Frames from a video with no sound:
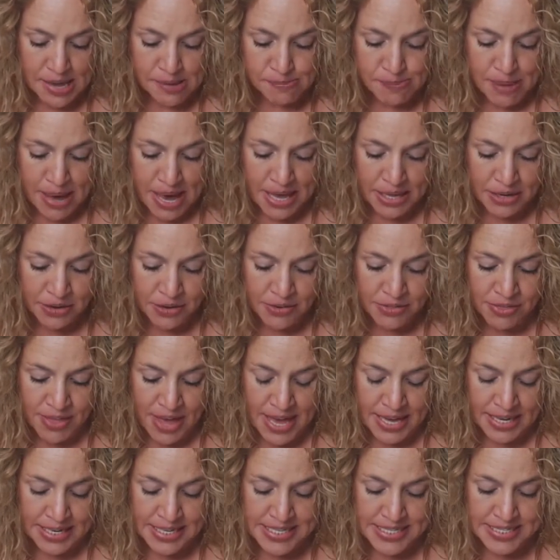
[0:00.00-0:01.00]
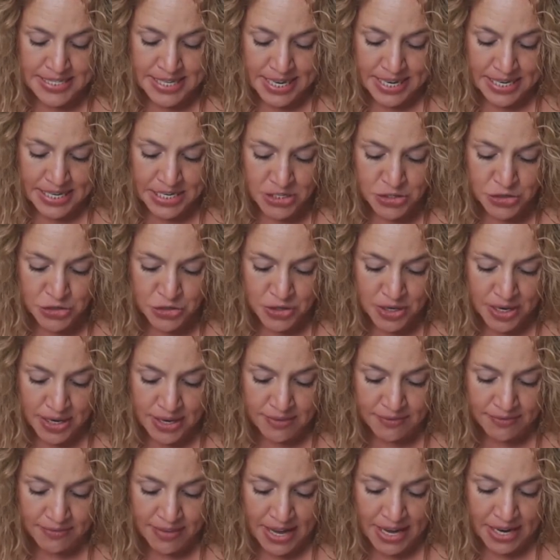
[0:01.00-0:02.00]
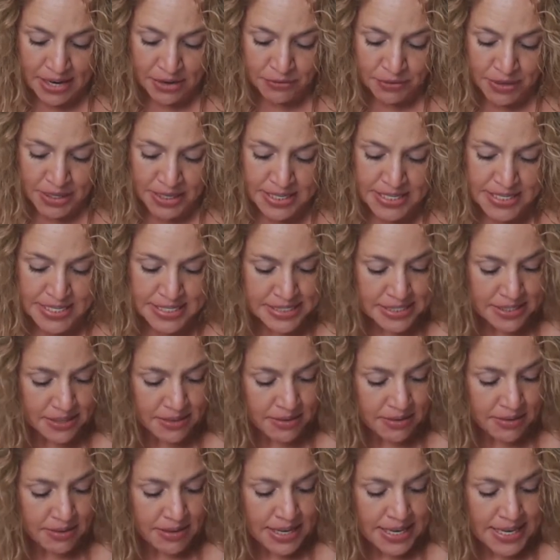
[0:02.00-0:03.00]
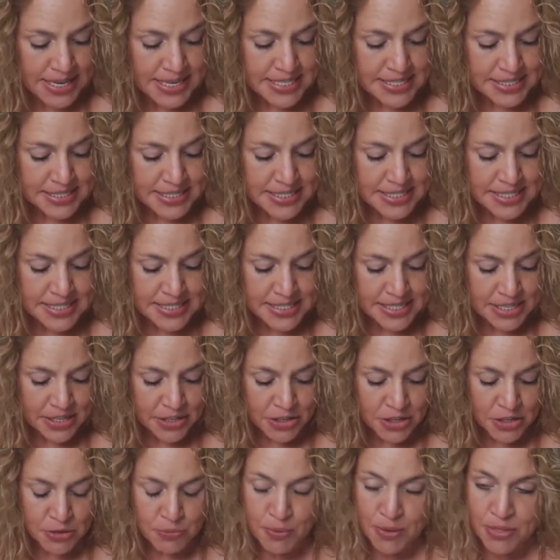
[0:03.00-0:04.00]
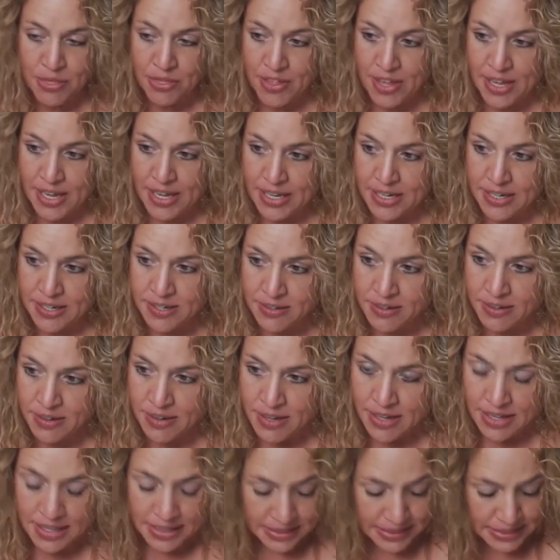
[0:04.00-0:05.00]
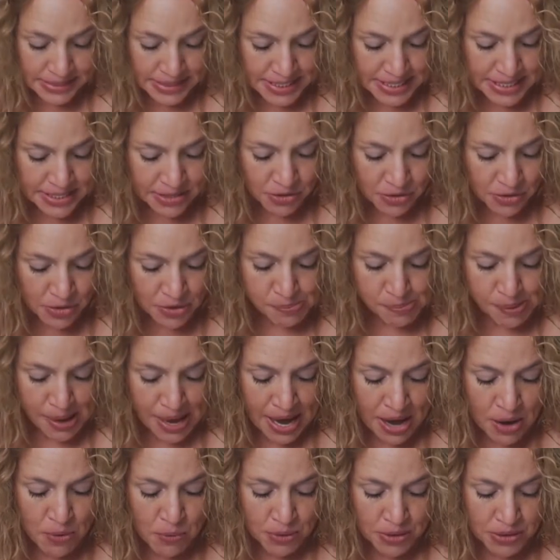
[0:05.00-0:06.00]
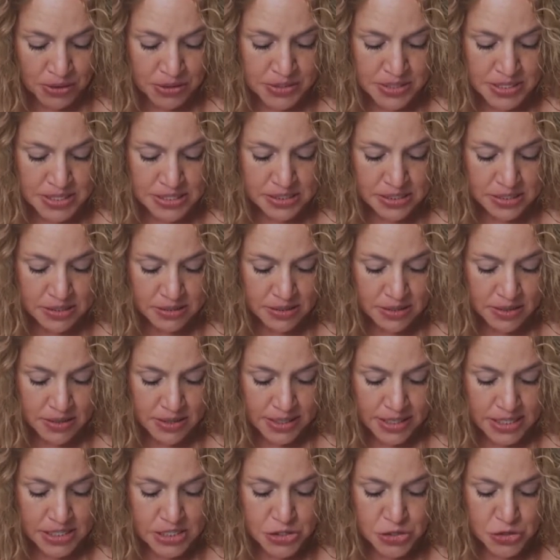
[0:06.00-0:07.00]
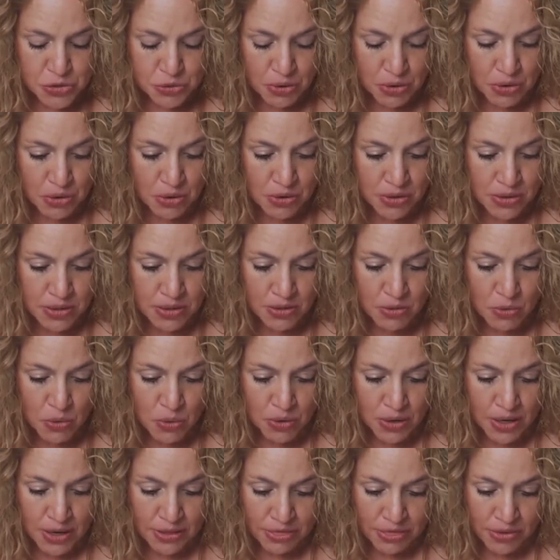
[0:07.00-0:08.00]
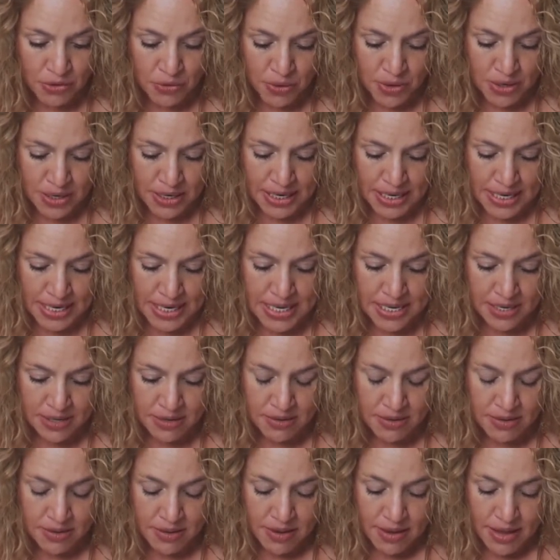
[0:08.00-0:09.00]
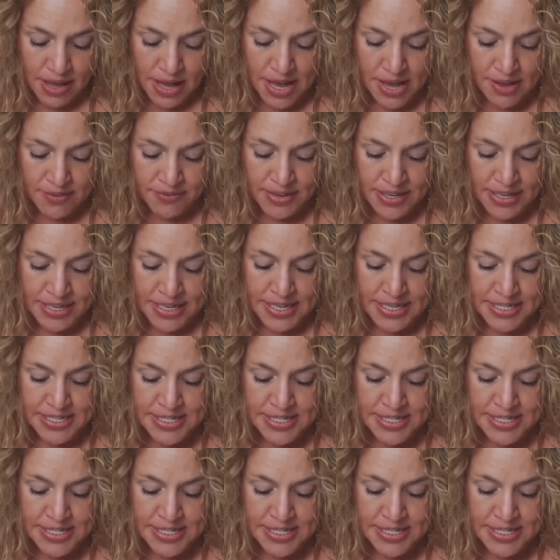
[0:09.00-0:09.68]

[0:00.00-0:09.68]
A matter that is intravires is considered within legal powers, control, or authority of an